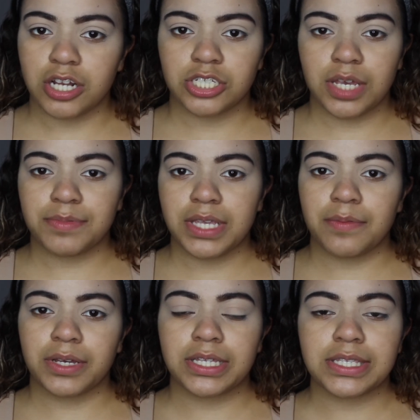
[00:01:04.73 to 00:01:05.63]
Shape
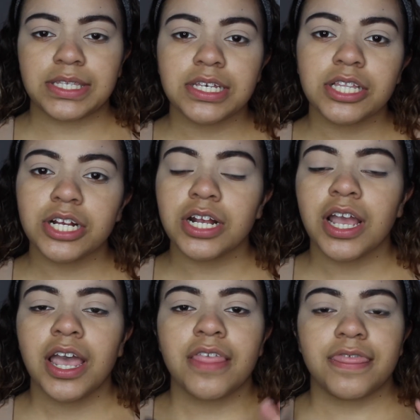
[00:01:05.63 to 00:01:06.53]
Tape Concealer,
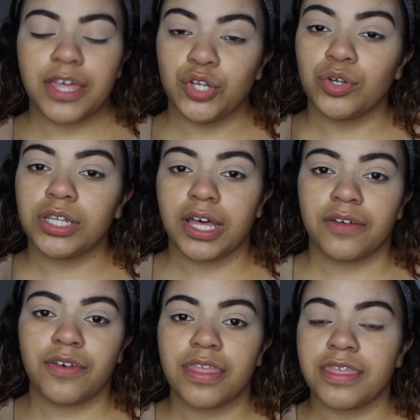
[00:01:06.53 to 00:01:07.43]
then you'll
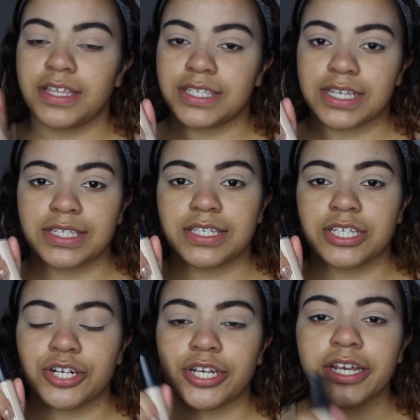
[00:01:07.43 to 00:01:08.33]
love this
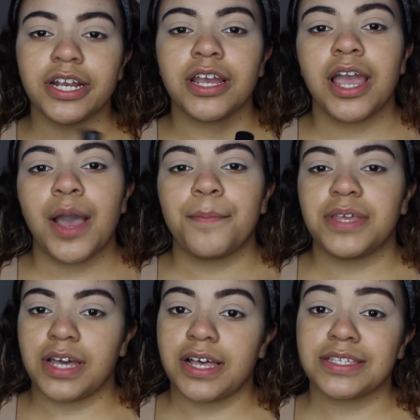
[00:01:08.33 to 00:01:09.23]
concealer here
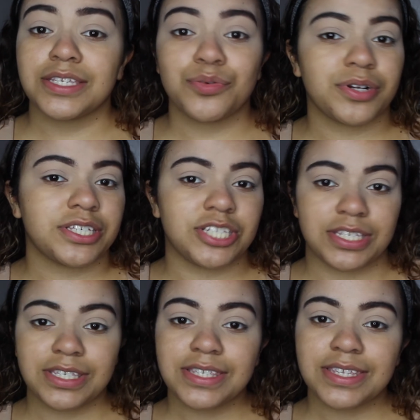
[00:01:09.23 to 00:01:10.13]
because it works
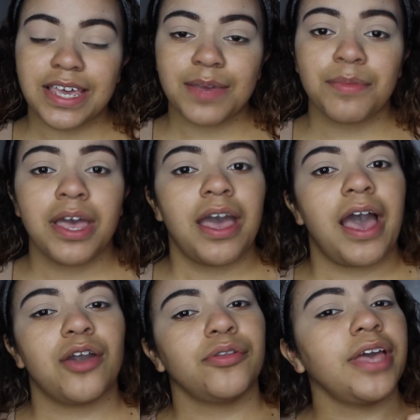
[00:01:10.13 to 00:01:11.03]
just the same.
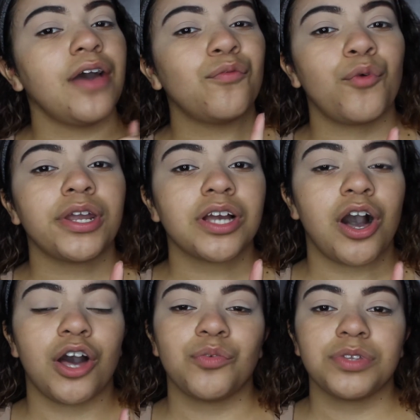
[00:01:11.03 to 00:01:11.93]
I only have one
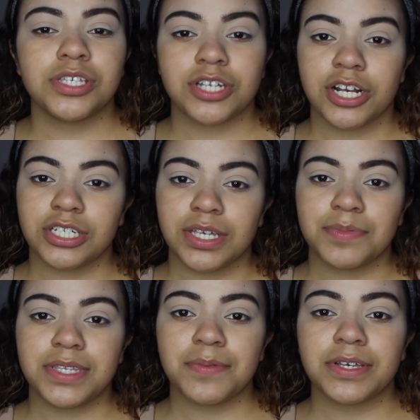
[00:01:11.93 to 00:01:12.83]
con with the Tarte
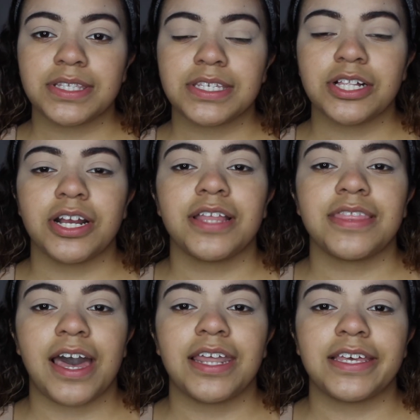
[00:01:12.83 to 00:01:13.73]
Shape Tape Concealer, and
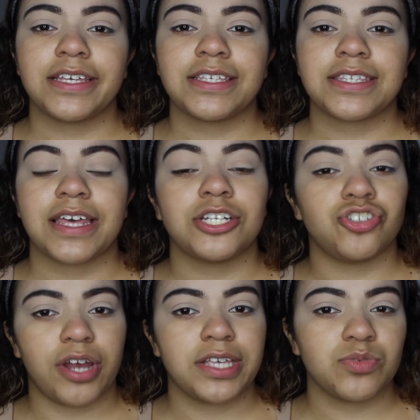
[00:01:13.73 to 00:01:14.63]
that is that it
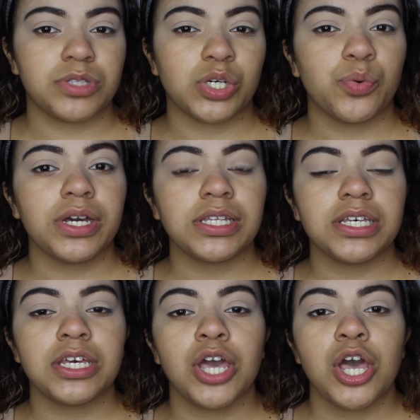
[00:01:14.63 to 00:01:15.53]
dries really quickly.